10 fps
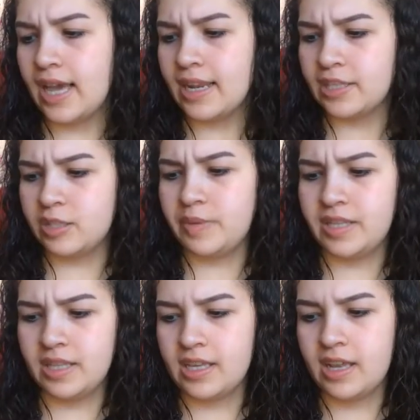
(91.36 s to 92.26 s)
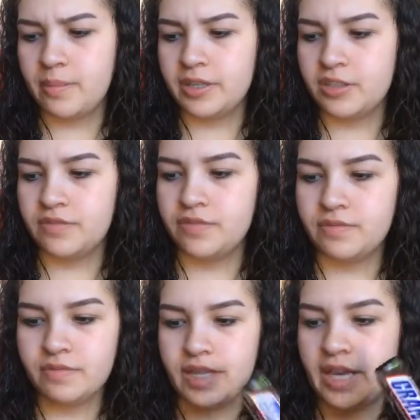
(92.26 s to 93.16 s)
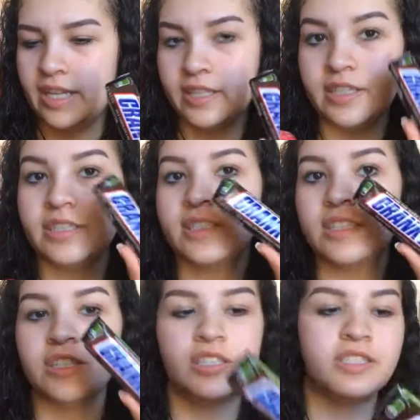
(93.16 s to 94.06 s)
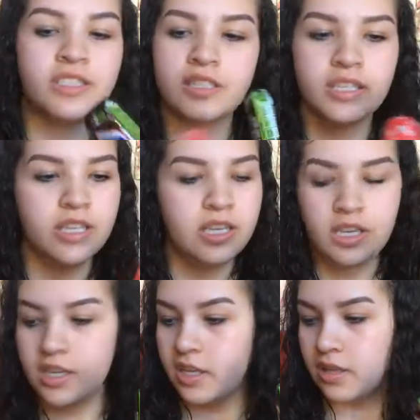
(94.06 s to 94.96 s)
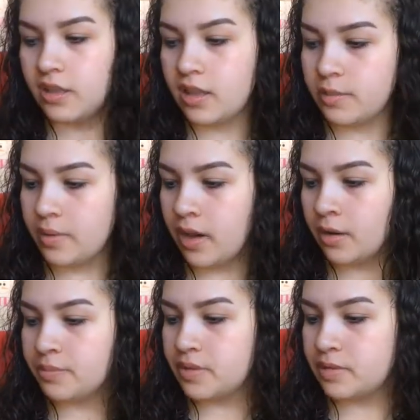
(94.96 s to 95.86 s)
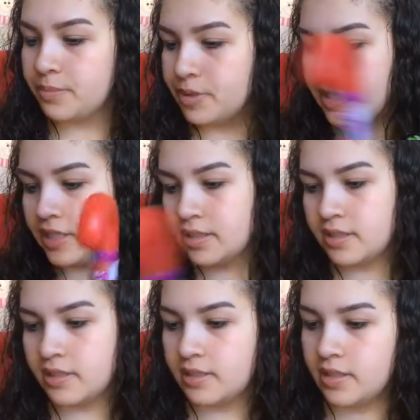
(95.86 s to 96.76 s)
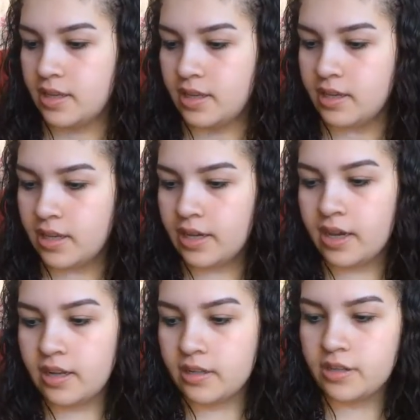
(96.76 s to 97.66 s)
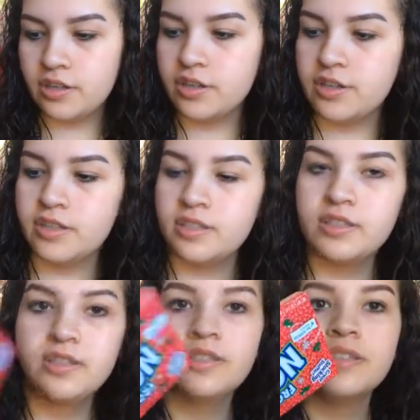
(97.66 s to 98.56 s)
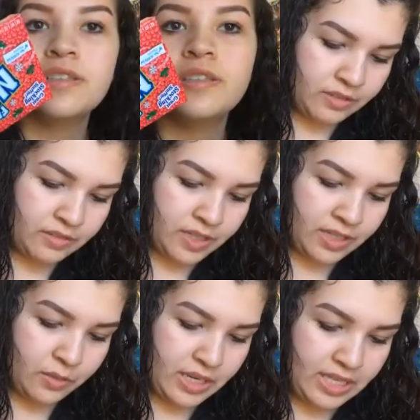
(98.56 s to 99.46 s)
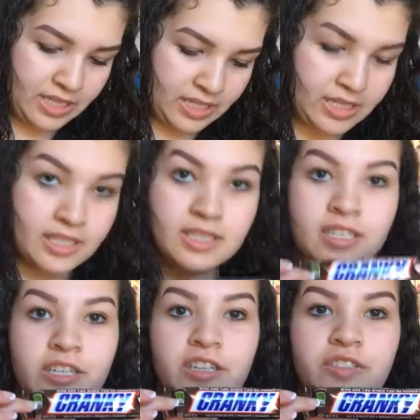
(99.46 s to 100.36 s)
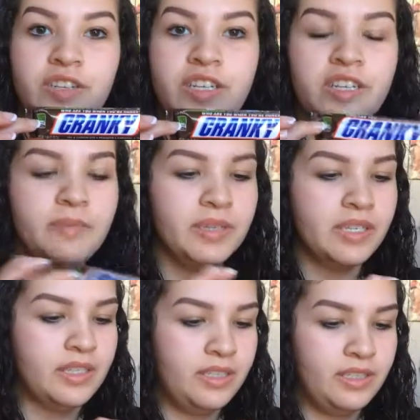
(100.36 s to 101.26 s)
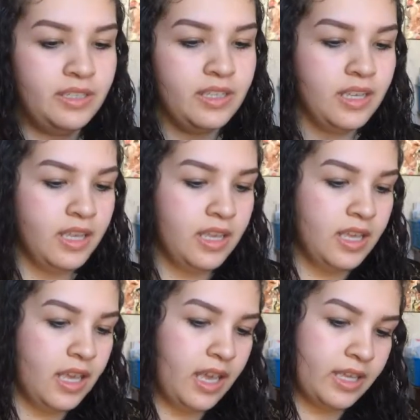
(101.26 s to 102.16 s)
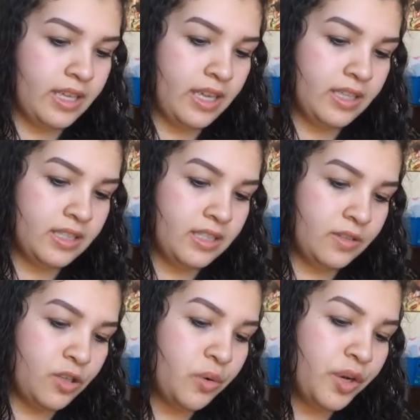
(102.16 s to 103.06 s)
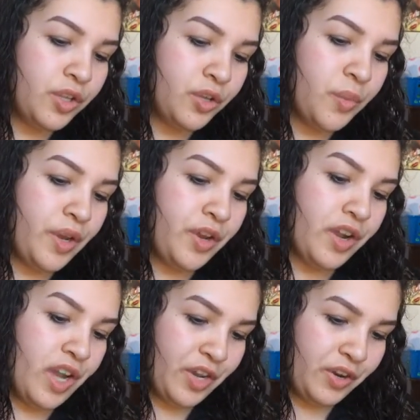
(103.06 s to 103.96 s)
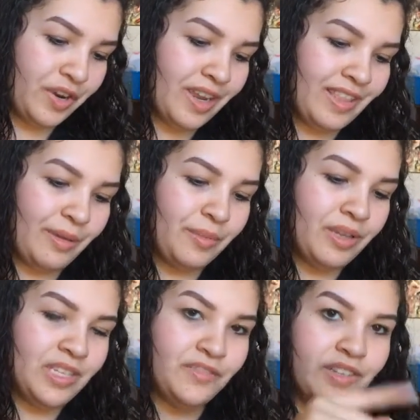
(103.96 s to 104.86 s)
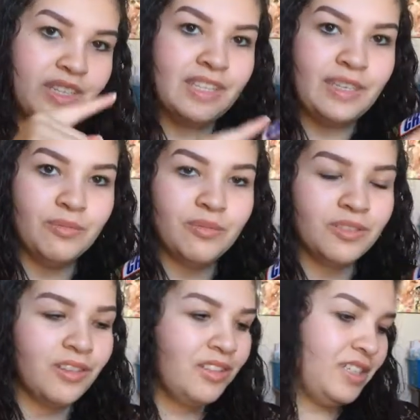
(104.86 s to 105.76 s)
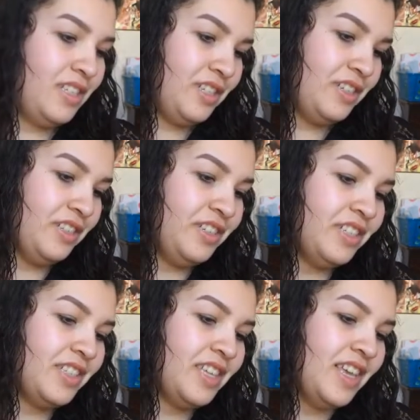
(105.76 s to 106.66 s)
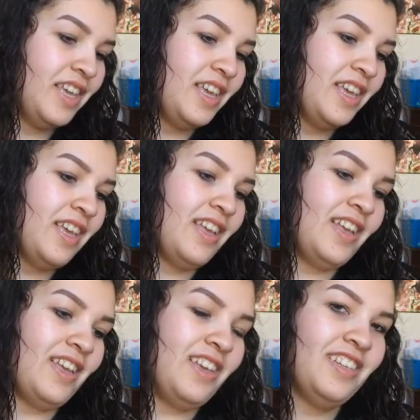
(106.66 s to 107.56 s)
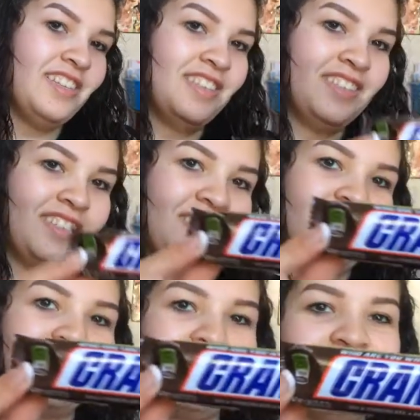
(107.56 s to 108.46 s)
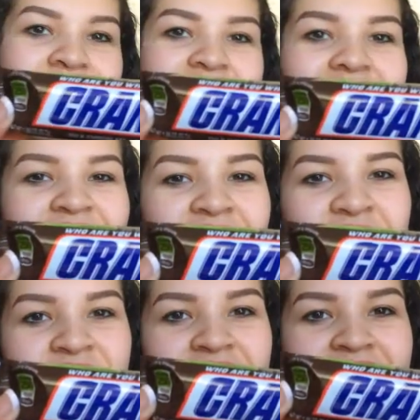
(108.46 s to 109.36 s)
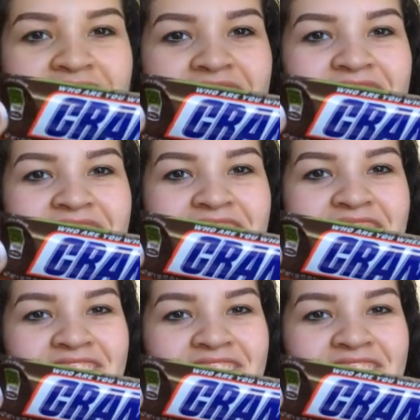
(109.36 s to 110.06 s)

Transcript: that, I just basically got a bunch of candy stickers, lollipops, breeze. I got nerds. don't even think I want to eat this Snickers right here because I guess who are you when you're hungry and they put different labels on the Snickers. And my dad shows cranky